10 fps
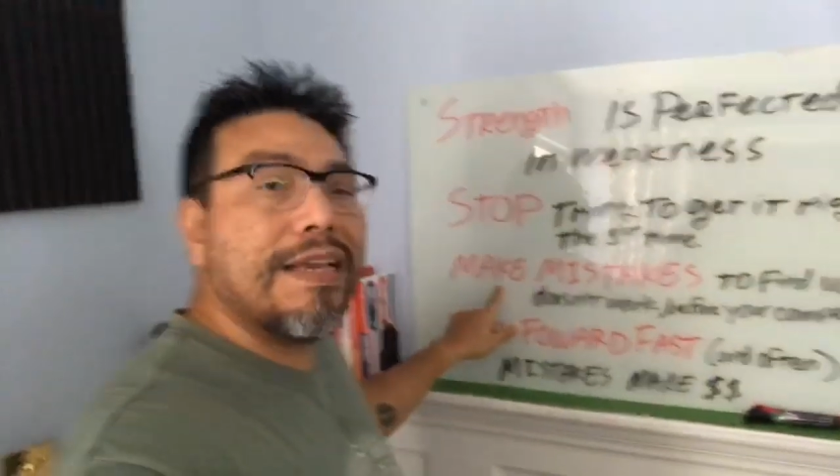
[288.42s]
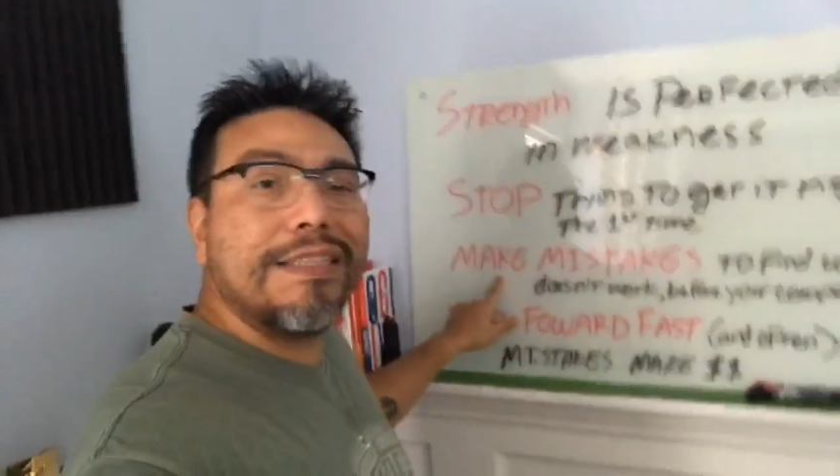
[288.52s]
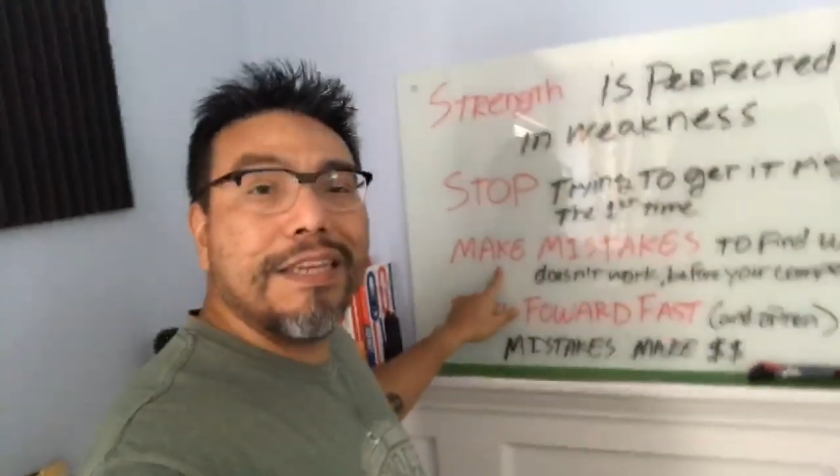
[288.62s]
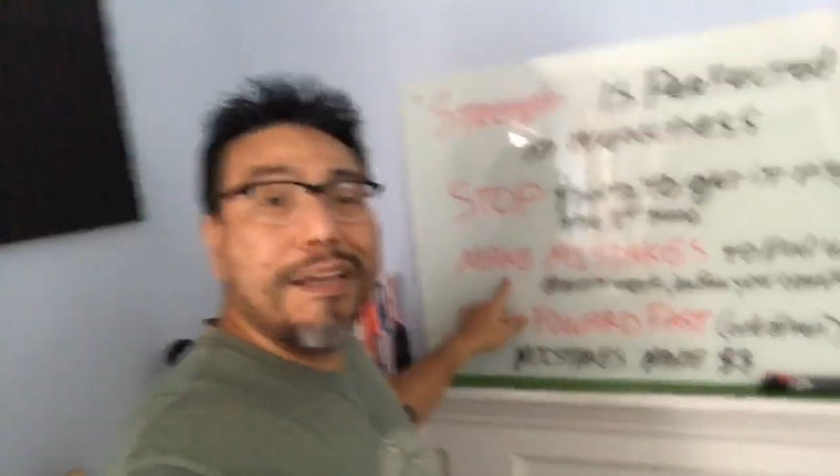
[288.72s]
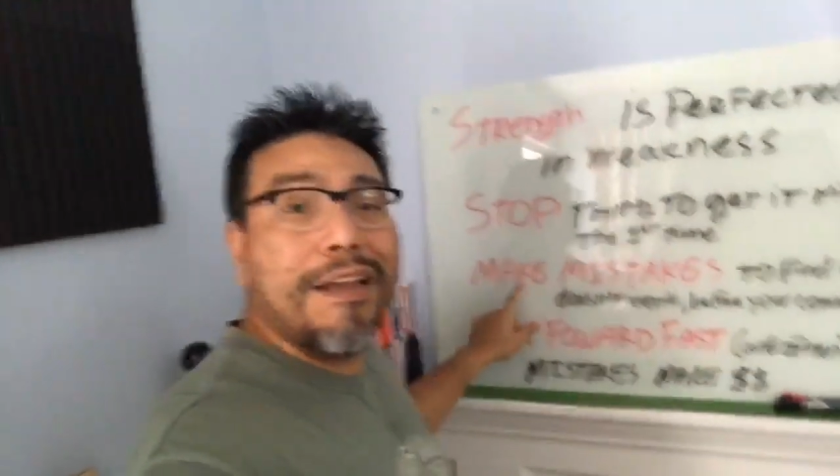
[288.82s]

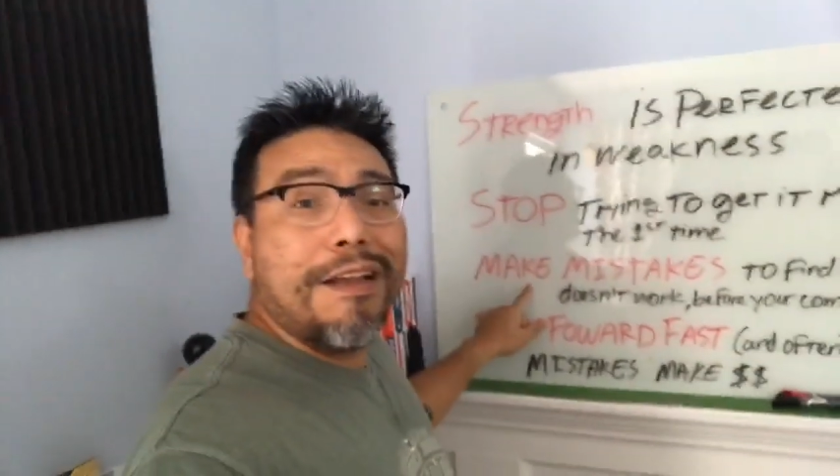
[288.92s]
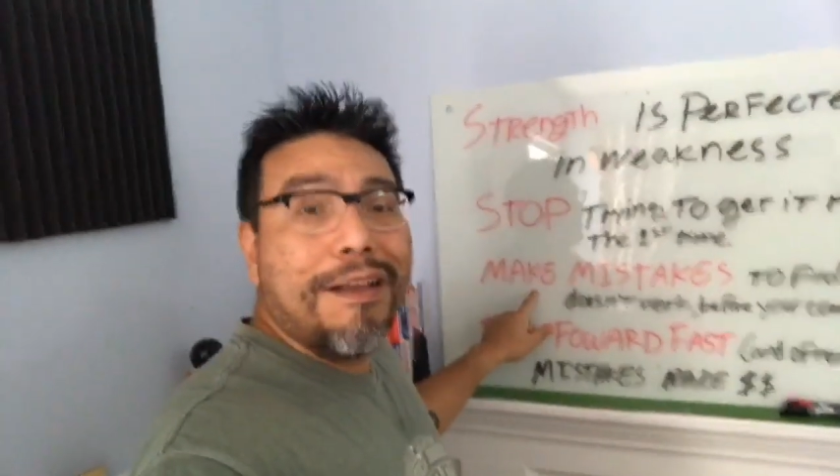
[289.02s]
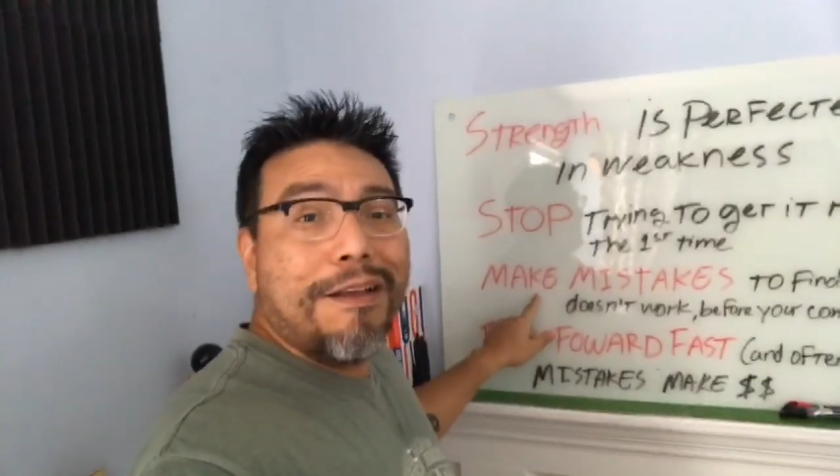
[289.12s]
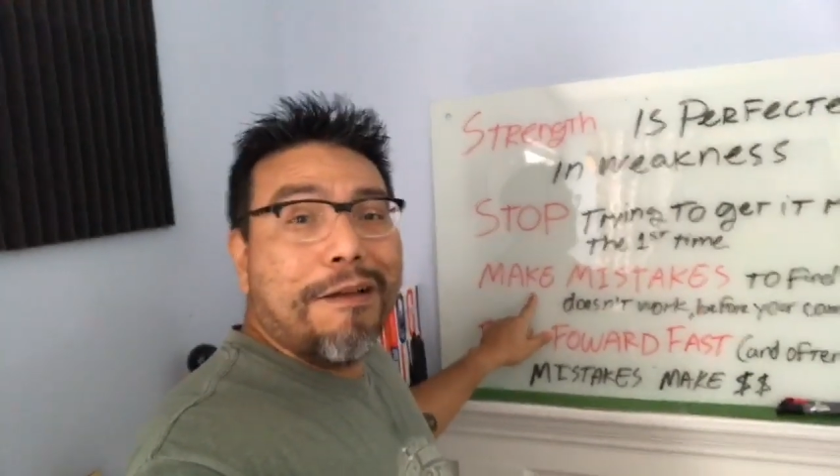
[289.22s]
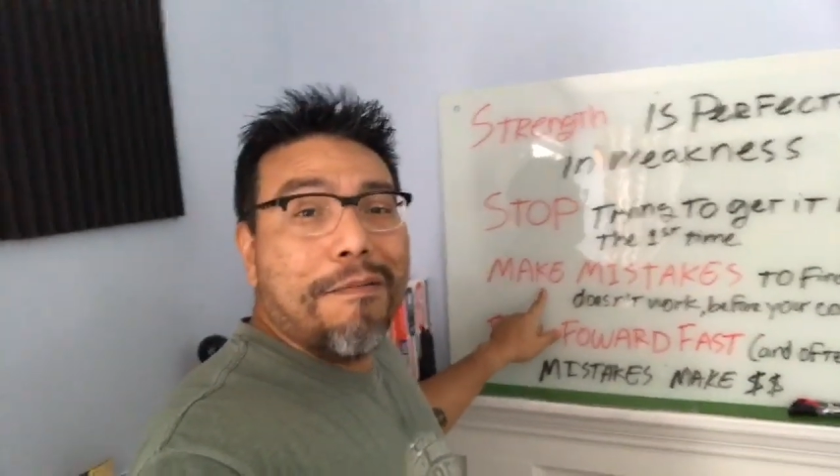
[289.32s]
is
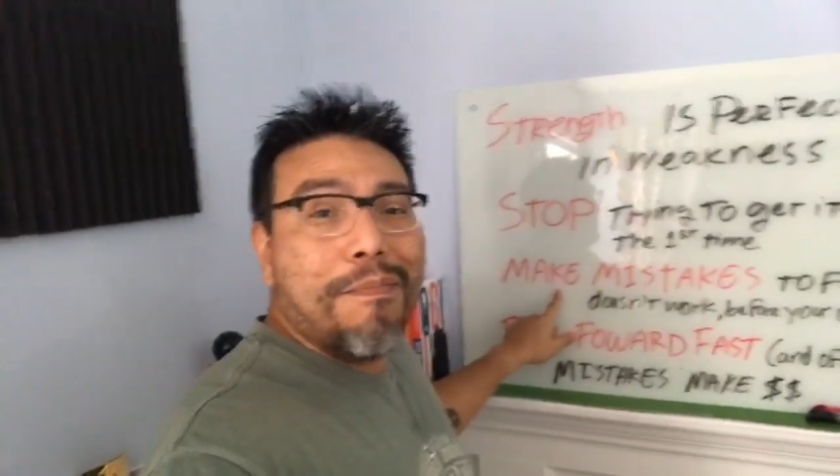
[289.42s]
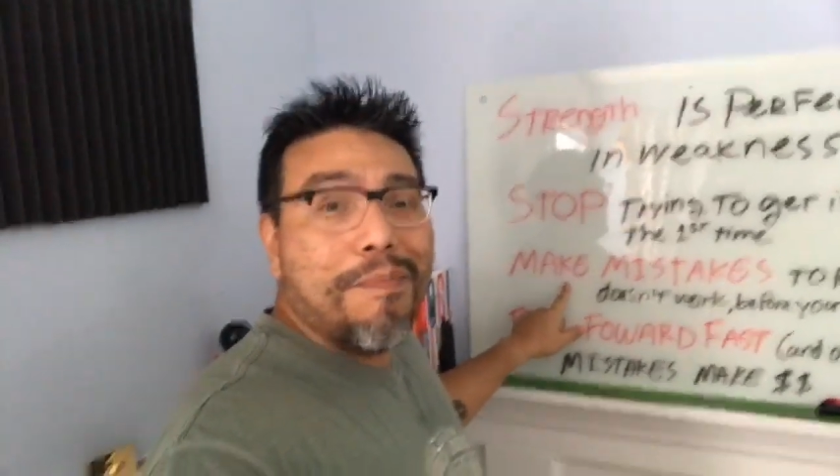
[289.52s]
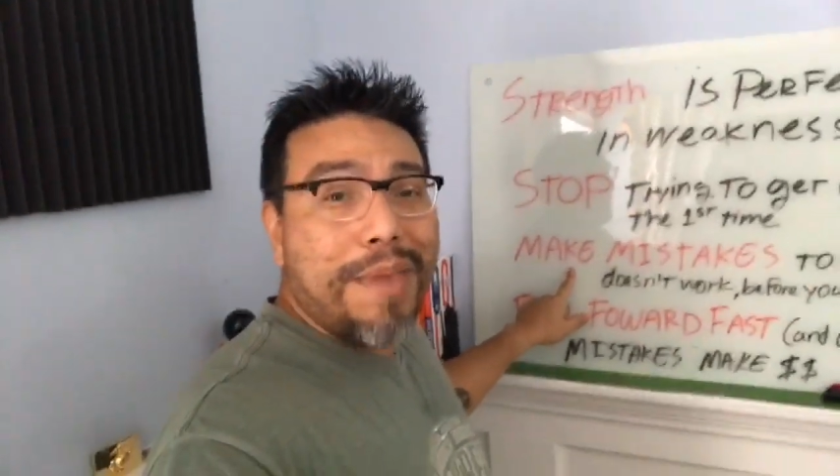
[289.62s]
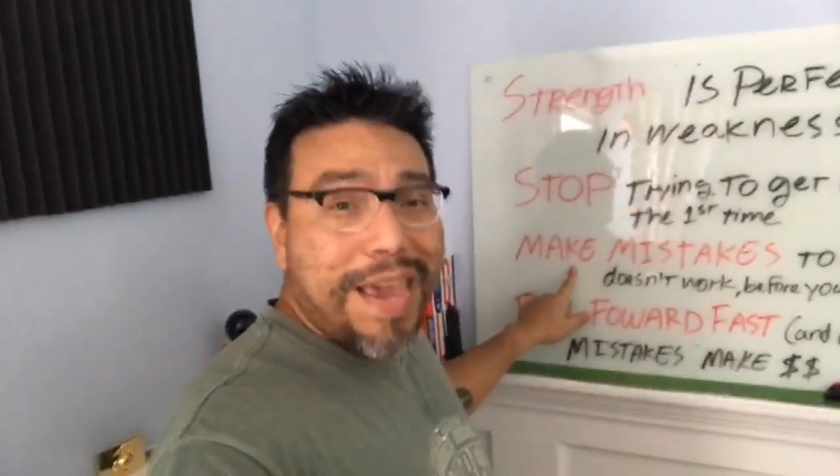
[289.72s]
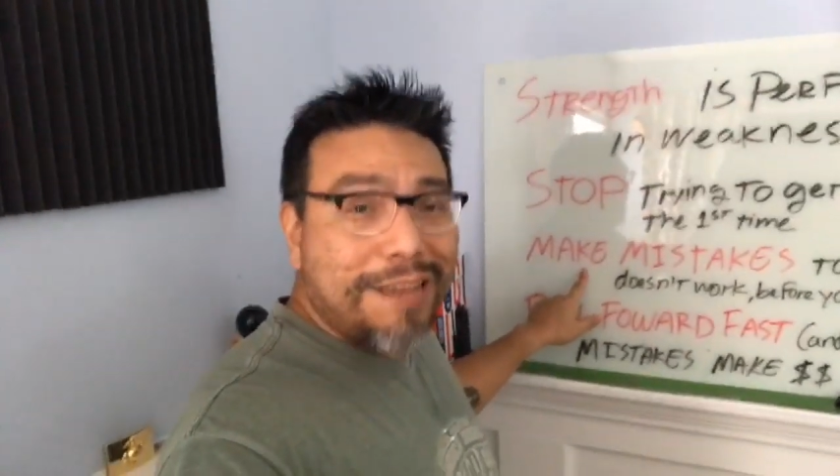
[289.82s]

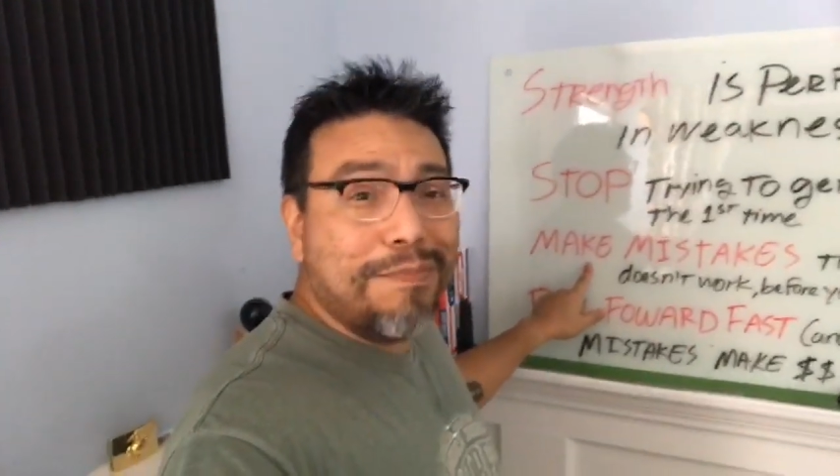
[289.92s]
make